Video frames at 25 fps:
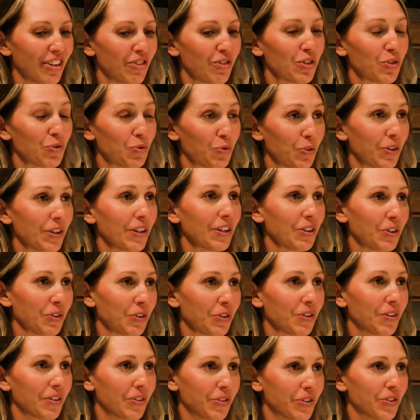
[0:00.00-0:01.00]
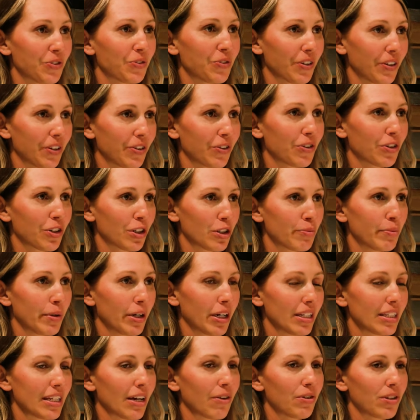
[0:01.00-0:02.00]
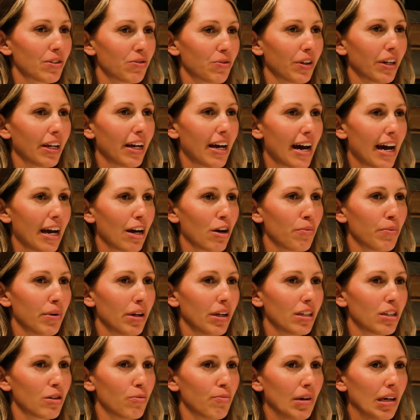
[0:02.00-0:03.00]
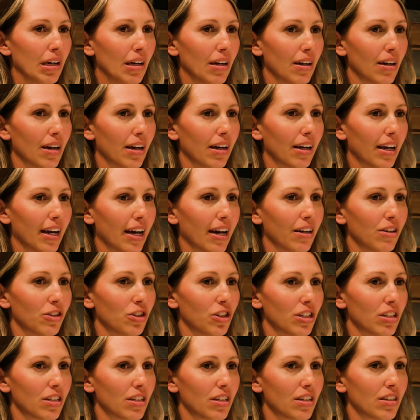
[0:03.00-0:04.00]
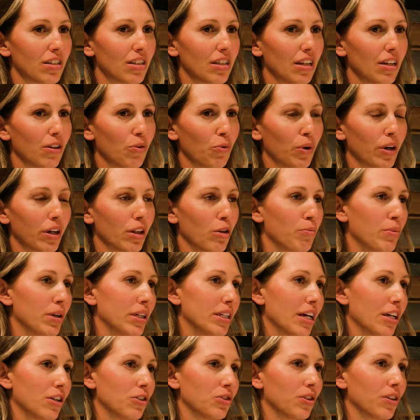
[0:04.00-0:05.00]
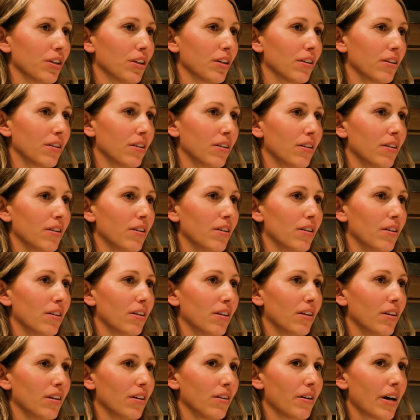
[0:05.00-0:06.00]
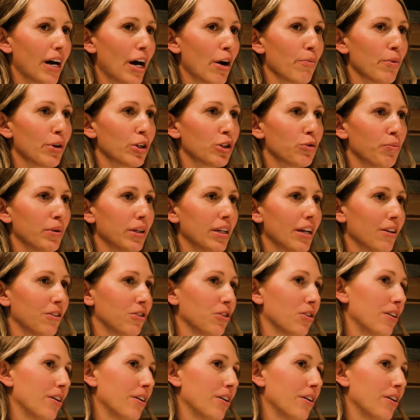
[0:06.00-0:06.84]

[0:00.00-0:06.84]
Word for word: was really cool. It was a really cool experience. That was really eye-opening to me, again, just to see where the potential, you know, how much potential